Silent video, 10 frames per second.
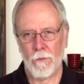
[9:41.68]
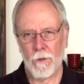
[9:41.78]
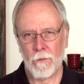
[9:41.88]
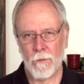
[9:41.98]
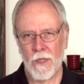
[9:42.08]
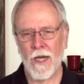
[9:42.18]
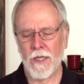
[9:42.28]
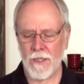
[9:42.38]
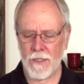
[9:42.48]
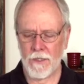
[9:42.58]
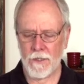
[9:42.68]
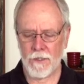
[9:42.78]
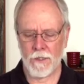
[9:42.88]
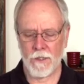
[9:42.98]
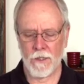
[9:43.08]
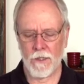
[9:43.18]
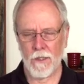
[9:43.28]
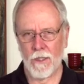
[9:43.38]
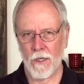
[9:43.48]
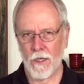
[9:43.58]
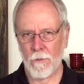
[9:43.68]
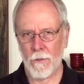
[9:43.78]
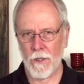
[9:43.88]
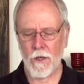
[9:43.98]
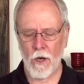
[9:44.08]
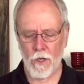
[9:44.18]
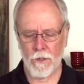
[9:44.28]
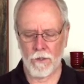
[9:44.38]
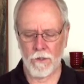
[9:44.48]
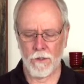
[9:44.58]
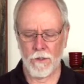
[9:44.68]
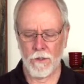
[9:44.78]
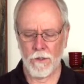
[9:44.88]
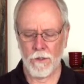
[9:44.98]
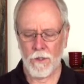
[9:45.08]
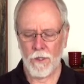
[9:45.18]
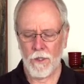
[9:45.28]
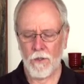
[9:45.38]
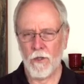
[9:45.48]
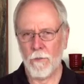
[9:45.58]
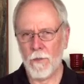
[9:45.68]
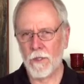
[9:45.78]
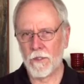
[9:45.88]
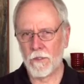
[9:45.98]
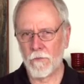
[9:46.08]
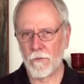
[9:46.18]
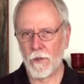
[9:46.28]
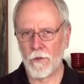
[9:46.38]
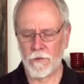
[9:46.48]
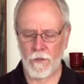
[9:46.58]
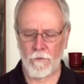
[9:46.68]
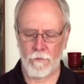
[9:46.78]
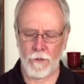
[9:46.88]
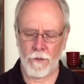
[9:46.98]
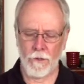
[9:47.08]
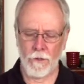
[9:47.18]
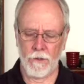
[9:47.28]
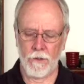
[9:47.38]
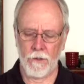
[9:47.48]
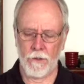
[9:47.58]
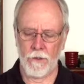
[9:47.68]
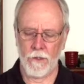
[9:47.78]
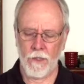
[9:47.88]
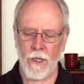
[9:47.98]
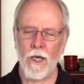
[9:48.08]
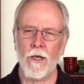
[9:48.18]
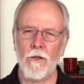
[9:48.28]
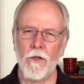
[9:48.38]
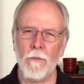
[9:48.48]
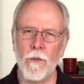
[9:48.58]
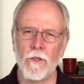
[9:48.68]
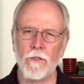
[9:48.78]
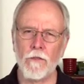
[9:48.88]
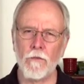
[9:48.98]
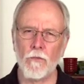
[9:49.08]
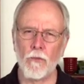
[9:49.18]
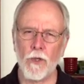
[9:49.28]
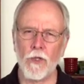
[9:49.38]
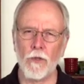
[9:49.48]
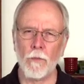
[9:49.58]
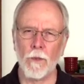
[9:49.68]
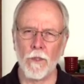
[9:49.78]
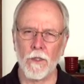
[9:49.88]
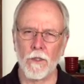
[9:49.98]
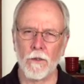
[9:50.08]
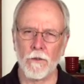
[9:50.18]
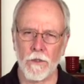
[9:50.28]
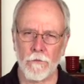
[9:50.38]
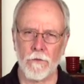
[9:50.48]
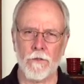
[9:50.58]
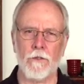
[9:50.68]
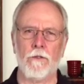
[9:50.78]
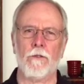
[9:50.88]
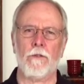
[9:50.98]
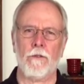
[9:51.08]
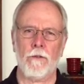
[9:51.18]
but big ideas and a big heart in the midst of real suffering and in the midst of real political differences.